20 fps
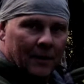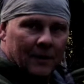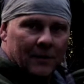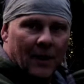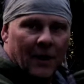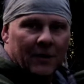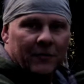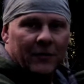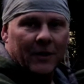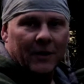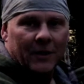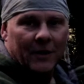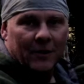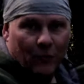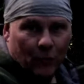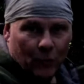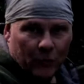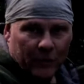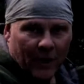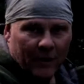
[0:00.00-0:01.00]
Dave here
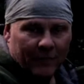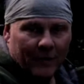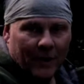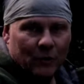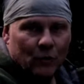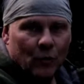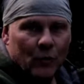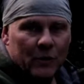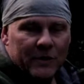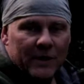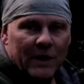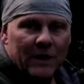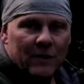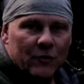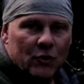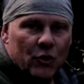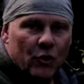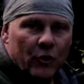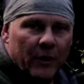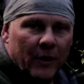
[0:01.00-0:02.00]
for Dave Outdoors. Thanks for
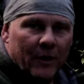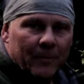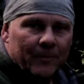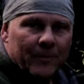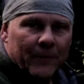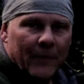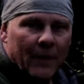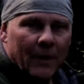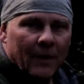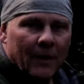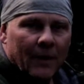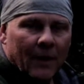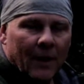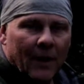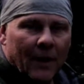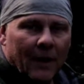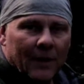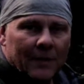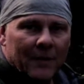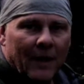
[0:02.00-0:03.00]
tuning in.
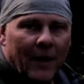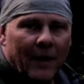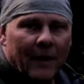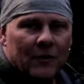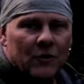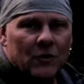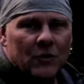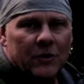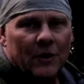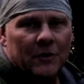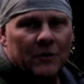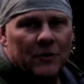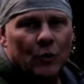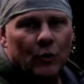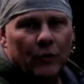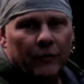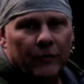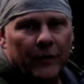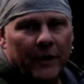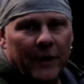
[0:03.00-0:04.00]
Today I'd just like to do
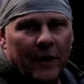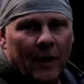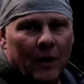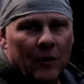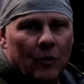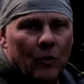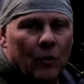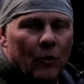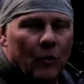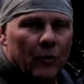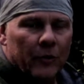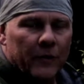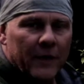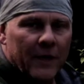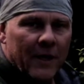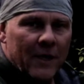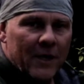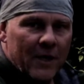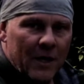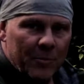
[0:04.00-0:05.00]
a video on the
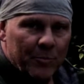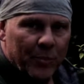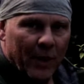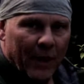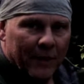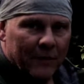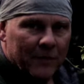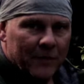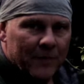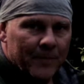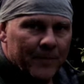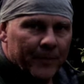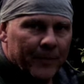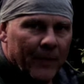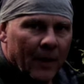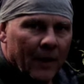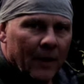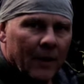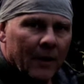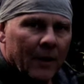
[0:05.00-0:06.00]
Kiekie plant.
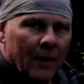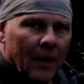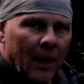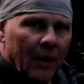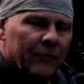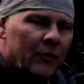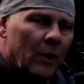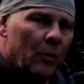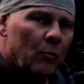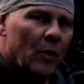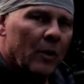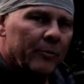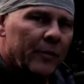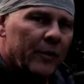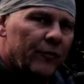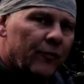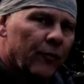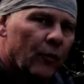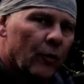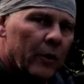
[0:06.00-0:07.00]
I've done one
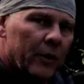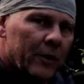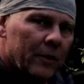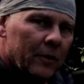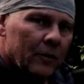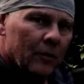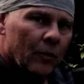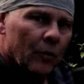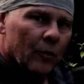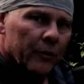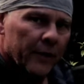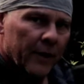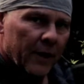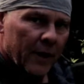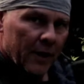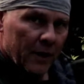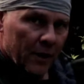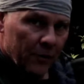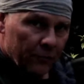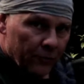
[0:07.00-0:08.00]
before on the
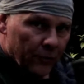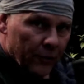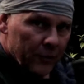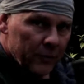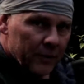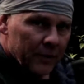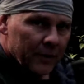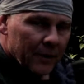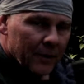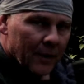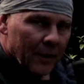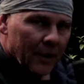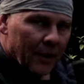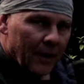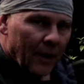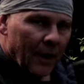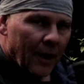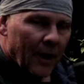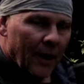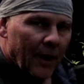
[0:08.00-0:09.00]
Kiekie fruit,
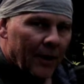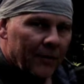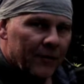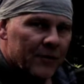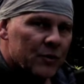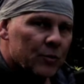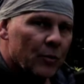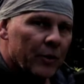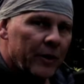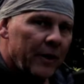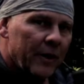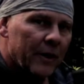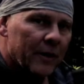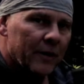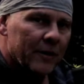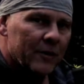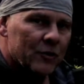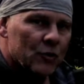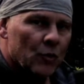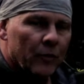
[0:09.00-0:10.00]
and this one here
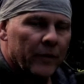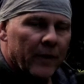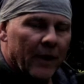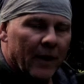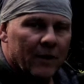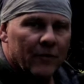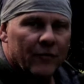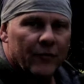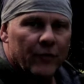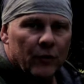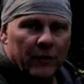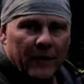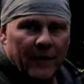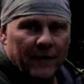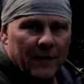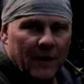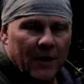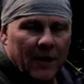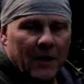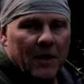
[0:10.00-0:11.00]
is on the other food that
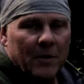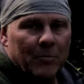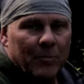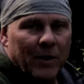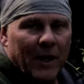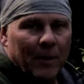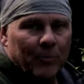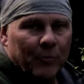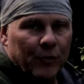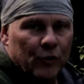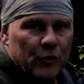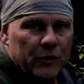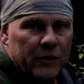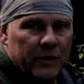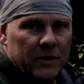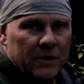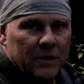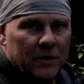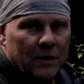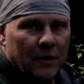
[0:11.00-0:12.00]
the Kiekie plant
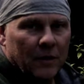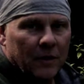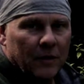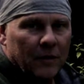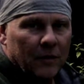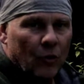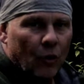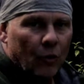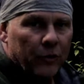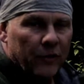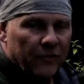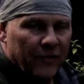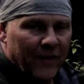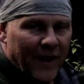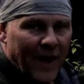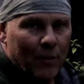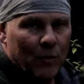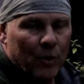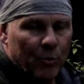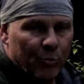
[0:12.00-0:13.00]
produces called the
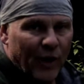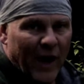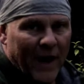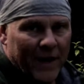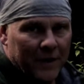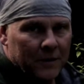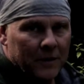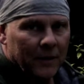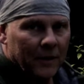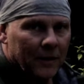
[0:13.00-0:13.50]
Flower Bract,